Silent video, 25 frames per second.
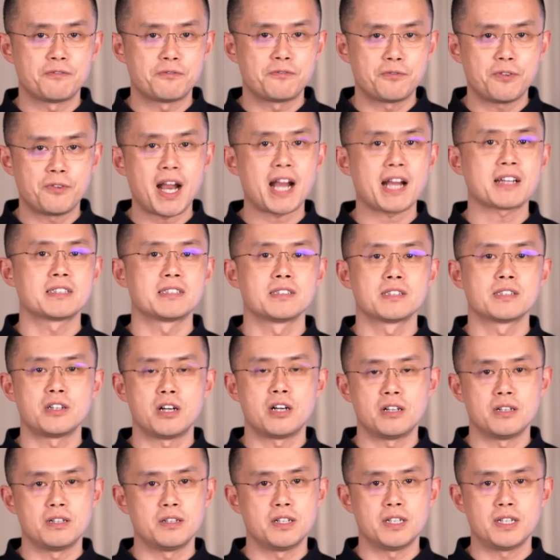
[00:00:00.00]
fraction
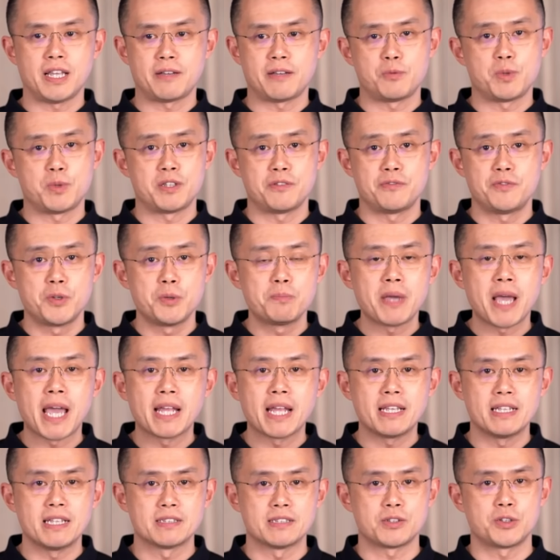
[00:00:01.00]
co- uh, like with a few
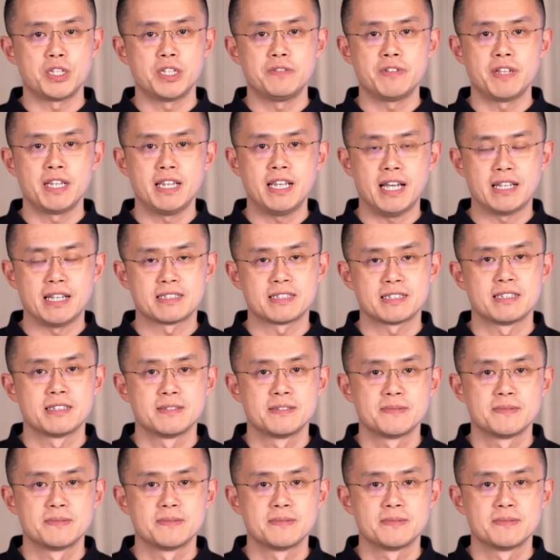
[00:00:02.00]
pennies or even less